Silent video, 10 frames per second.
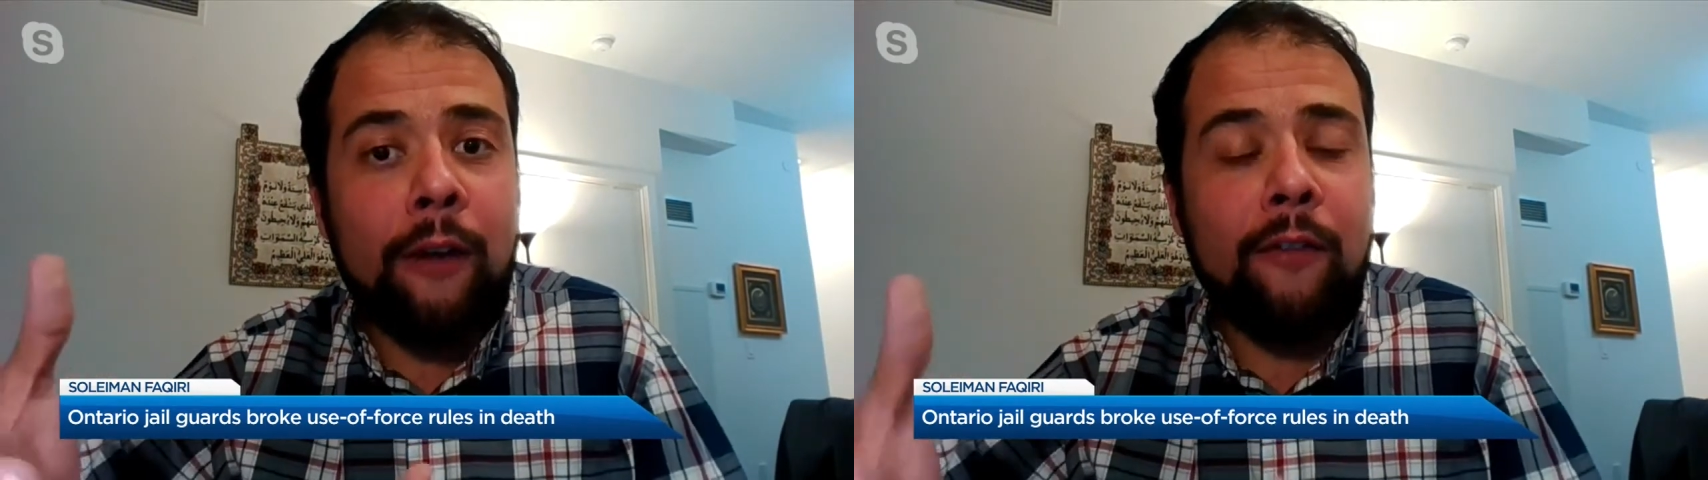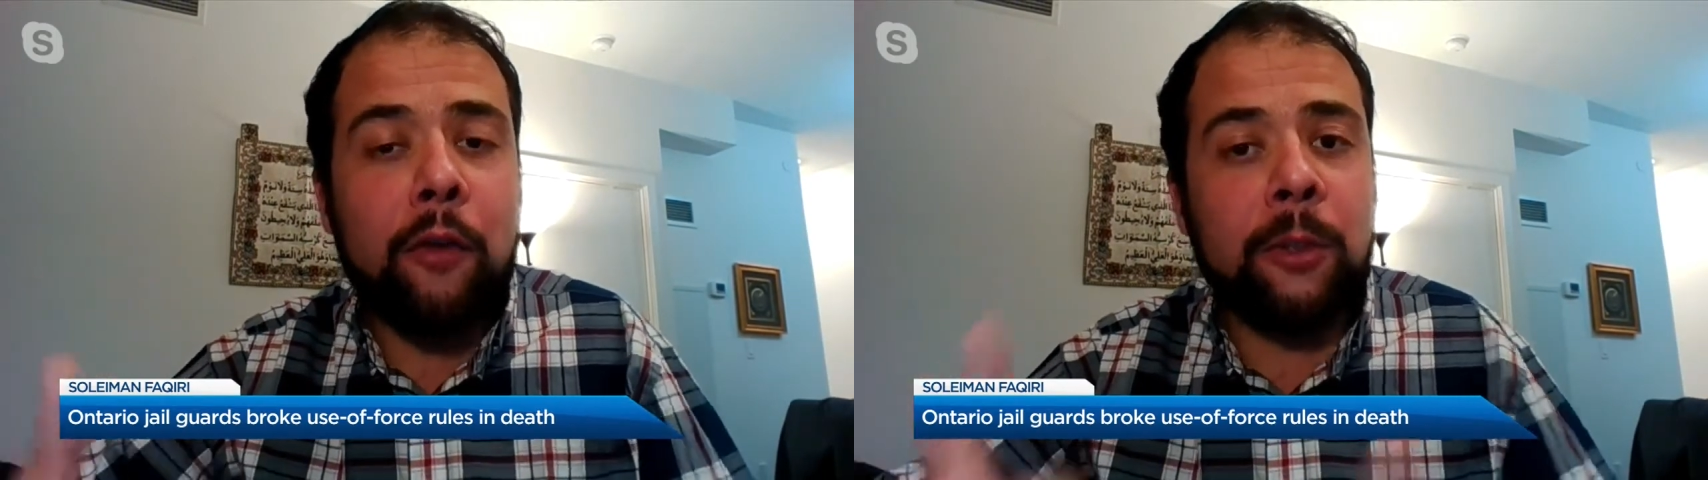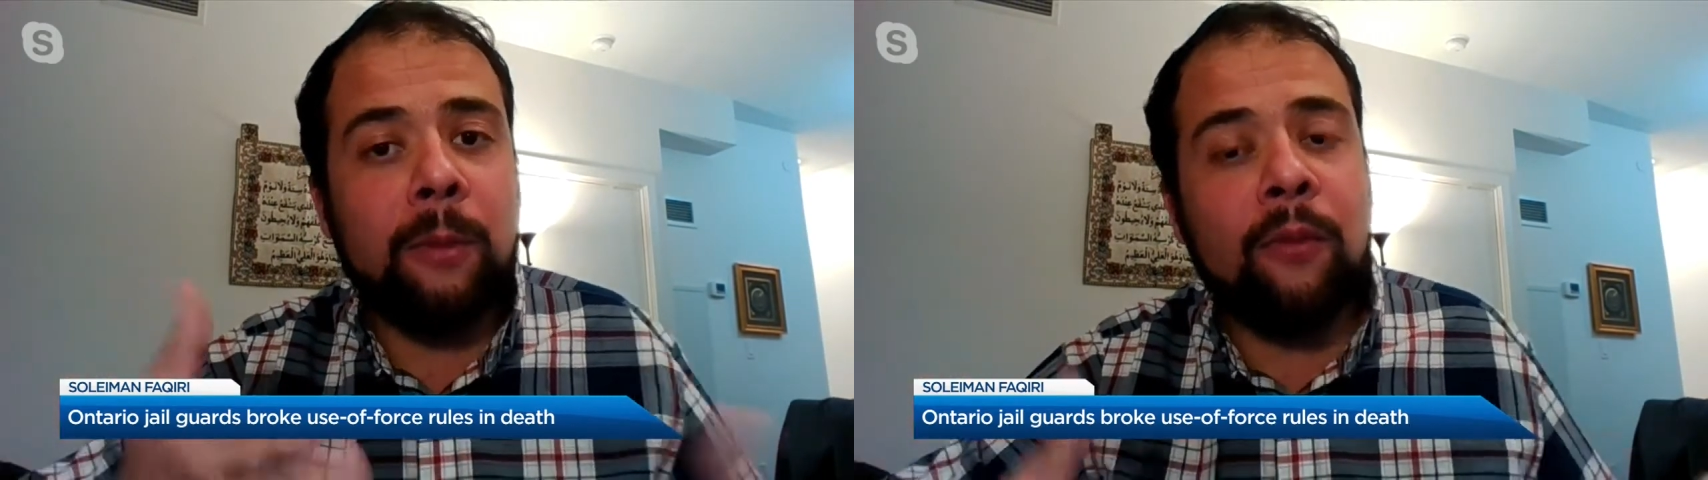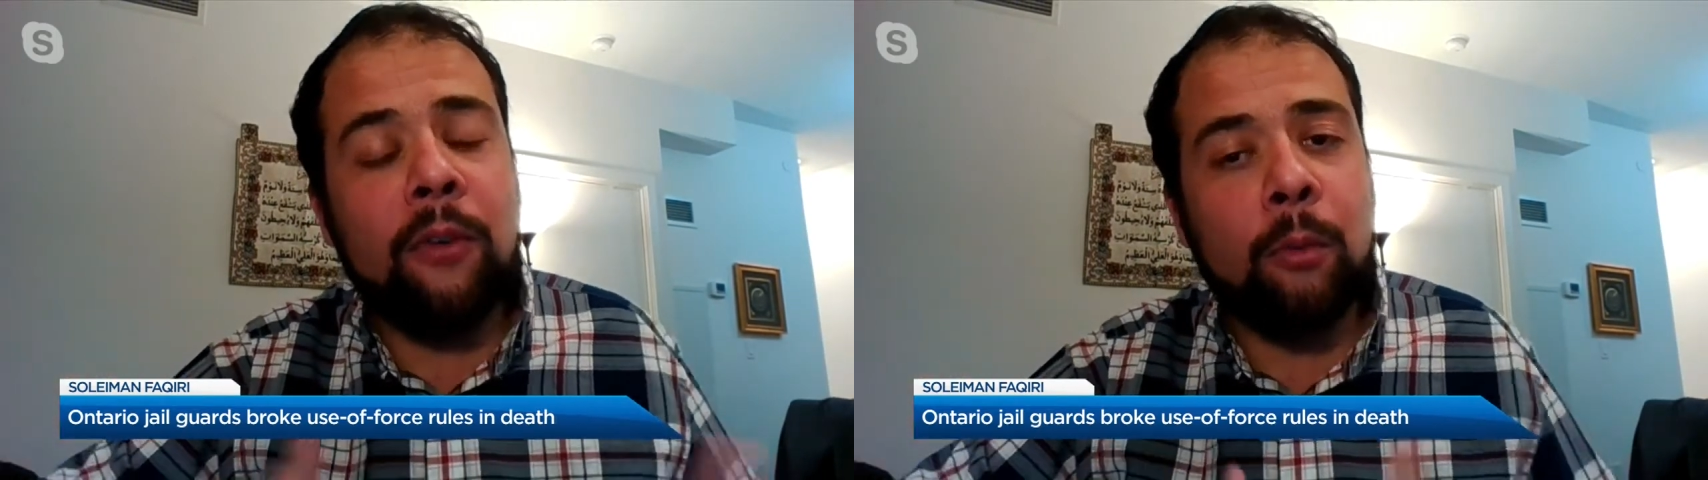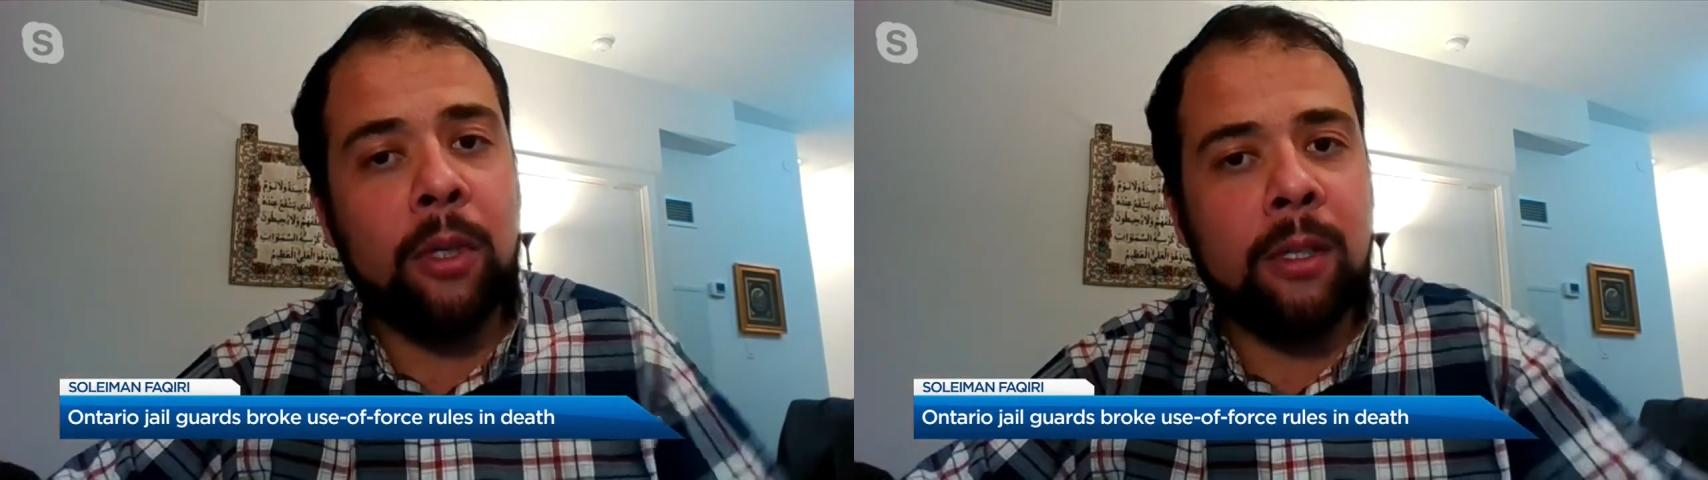enforcement
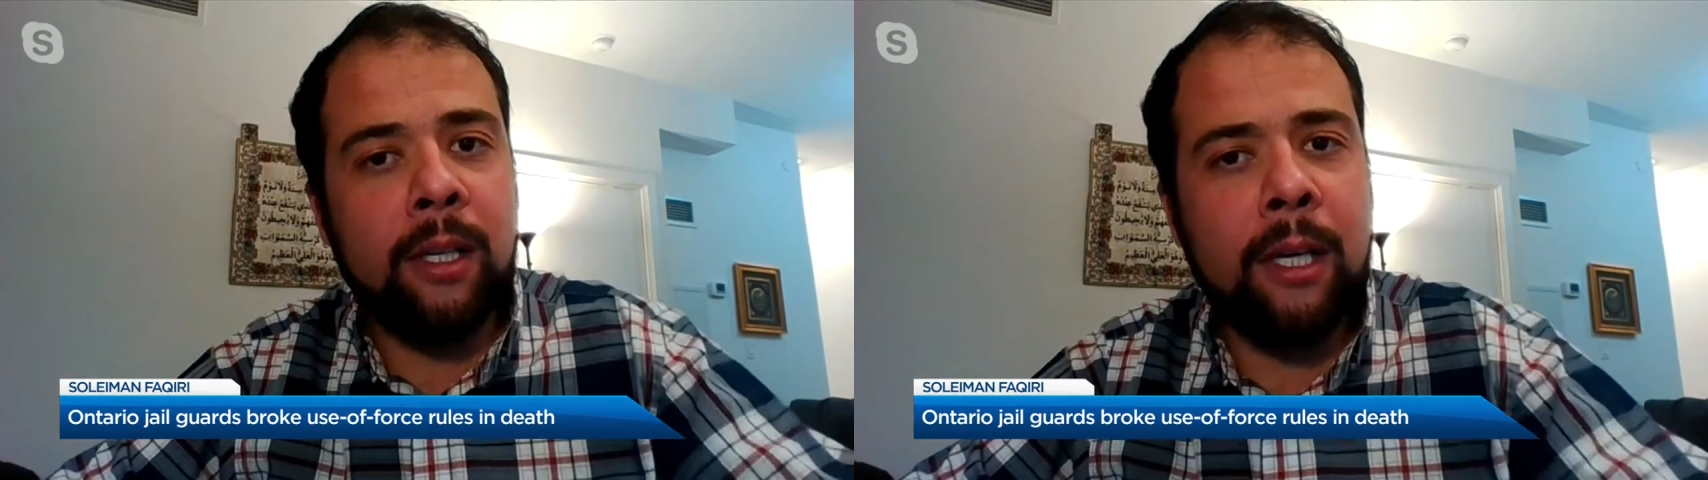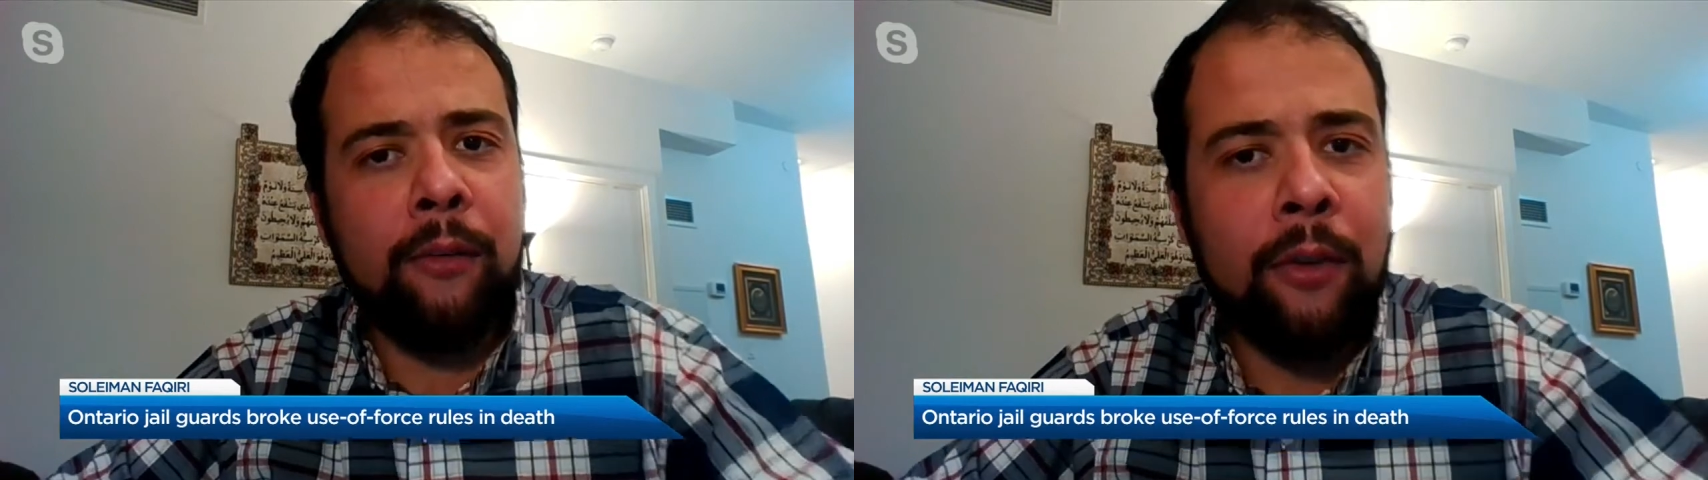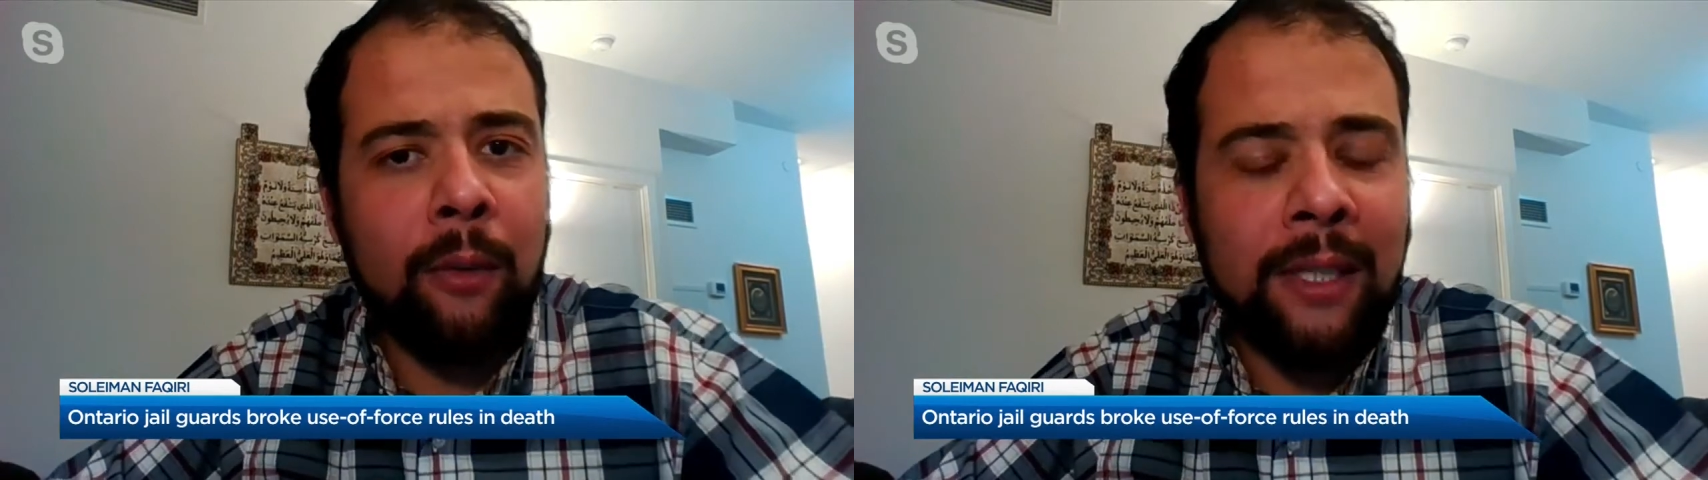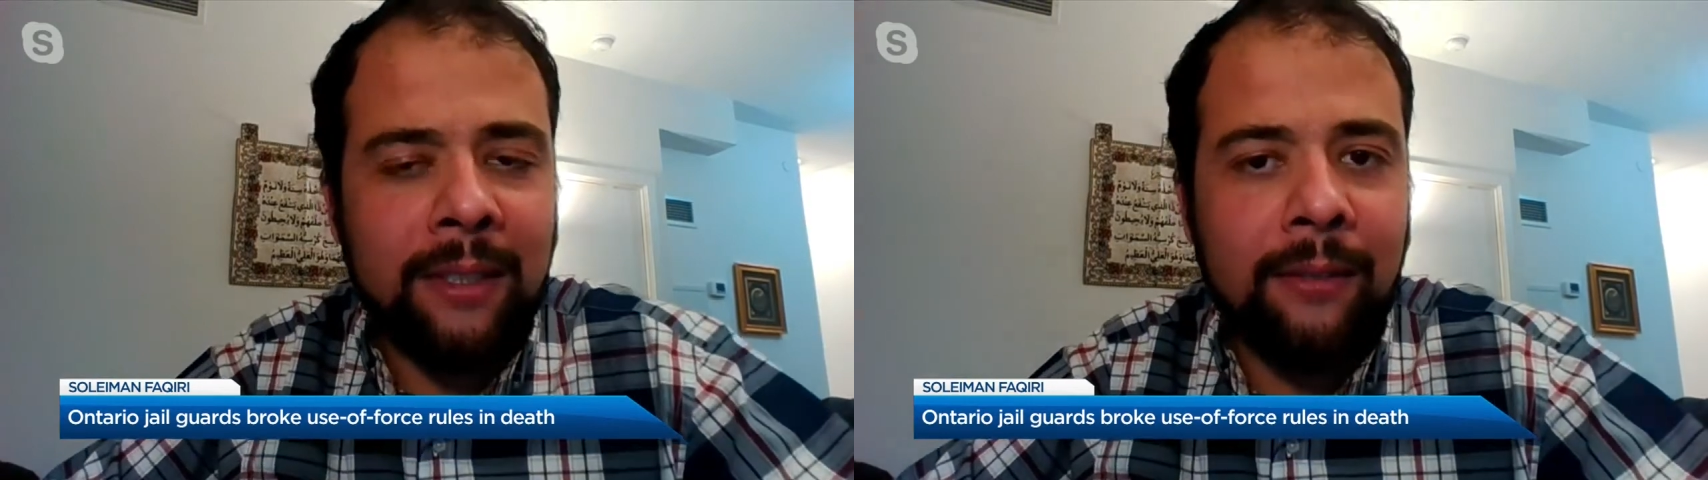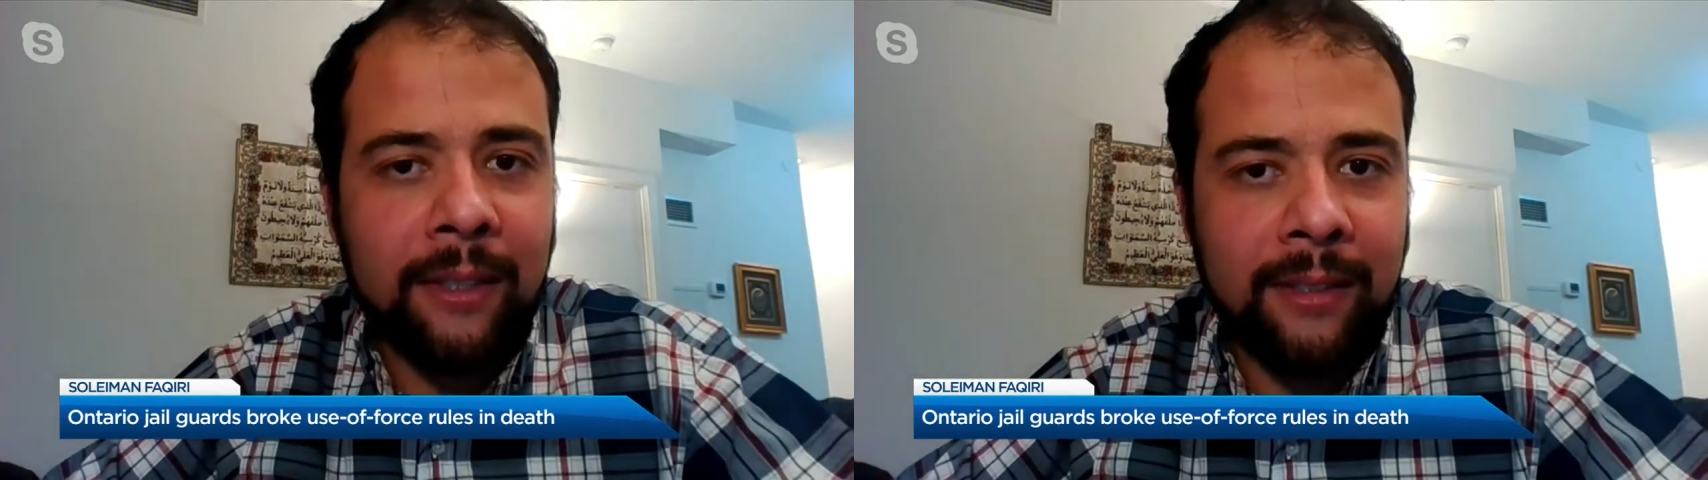for the
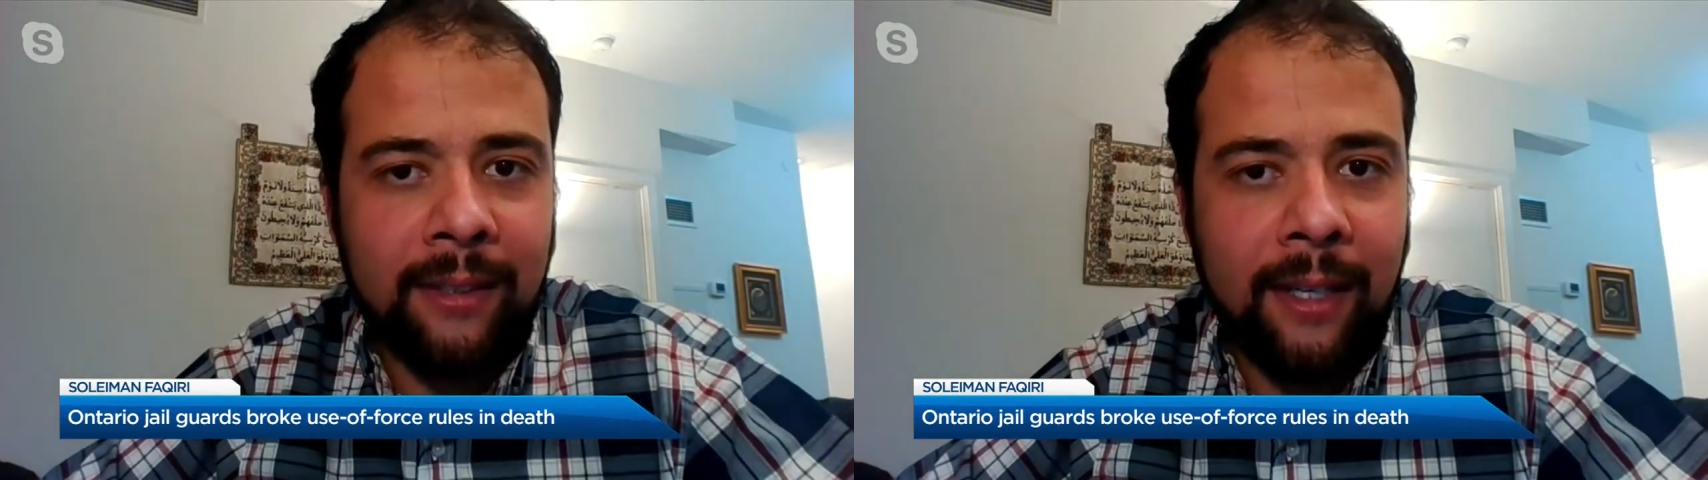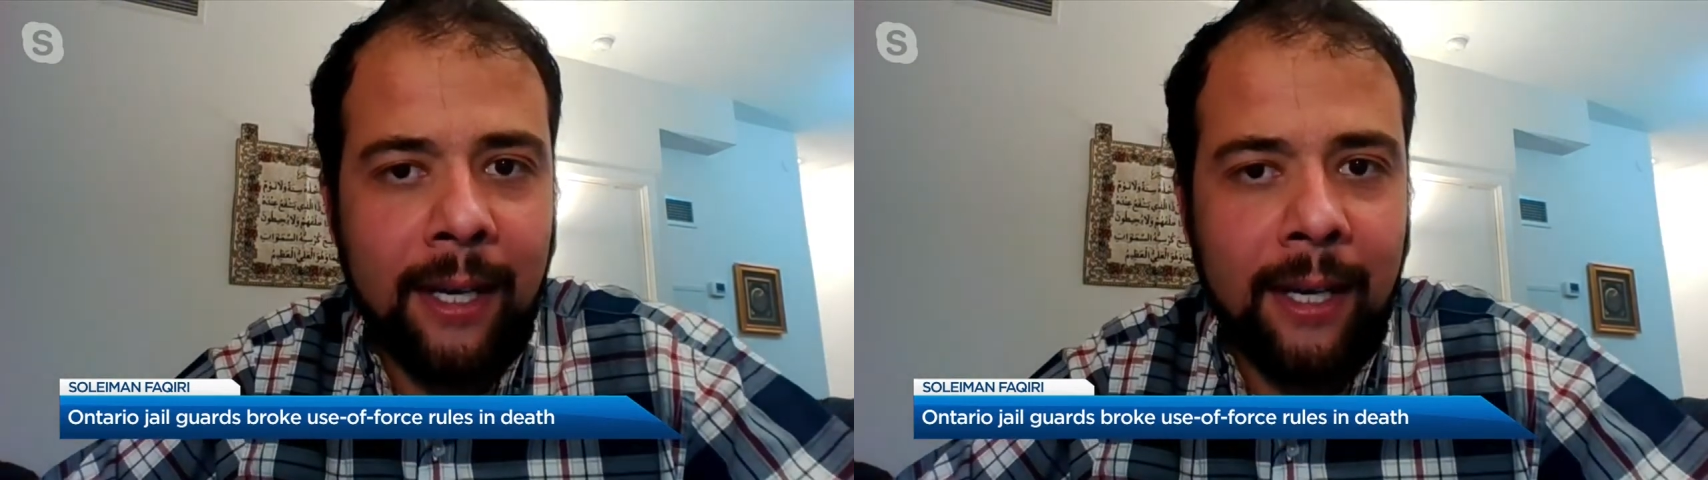rest of us.